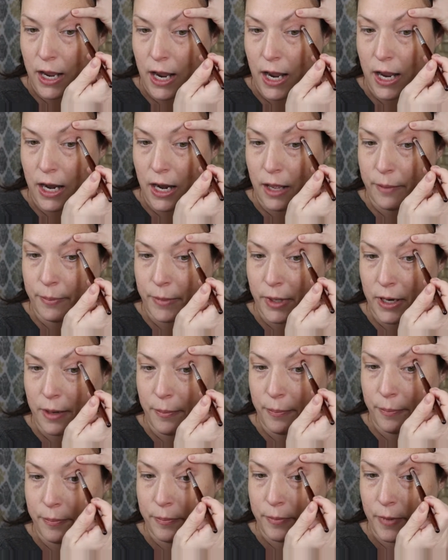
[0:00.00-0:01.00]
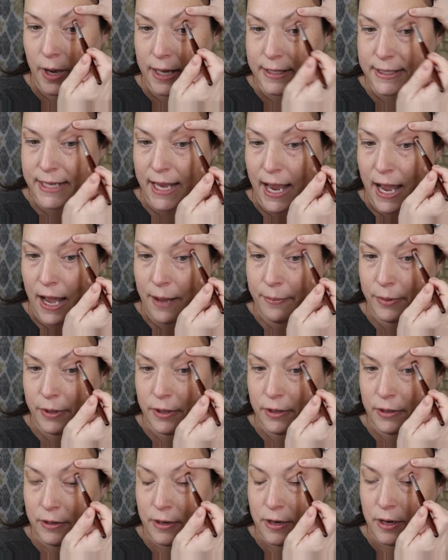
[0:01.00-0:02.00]
And I tap,
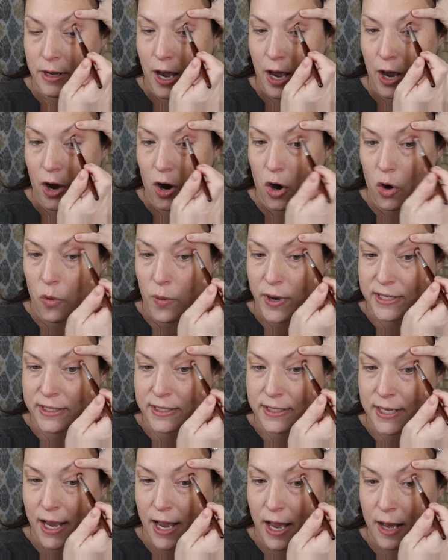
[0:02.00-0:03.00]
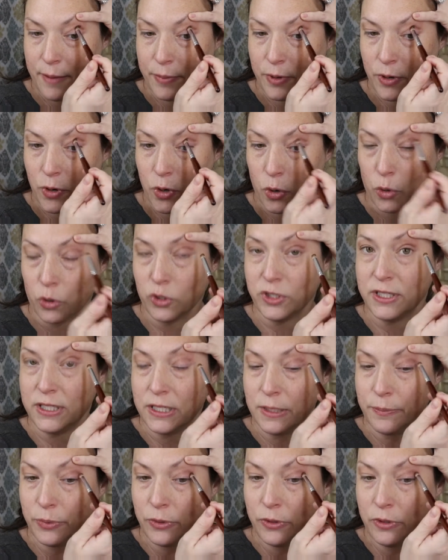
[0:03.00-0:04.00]
I always tap or
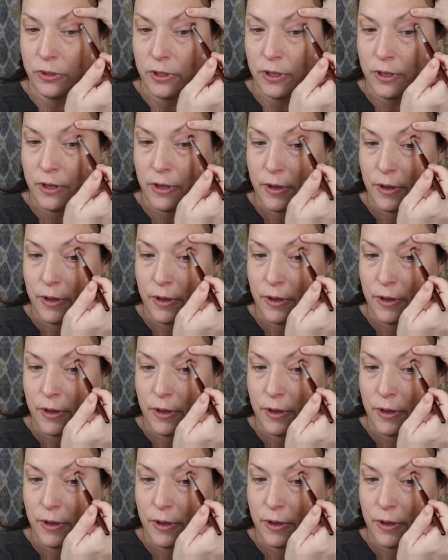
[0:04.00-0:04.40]
stipple,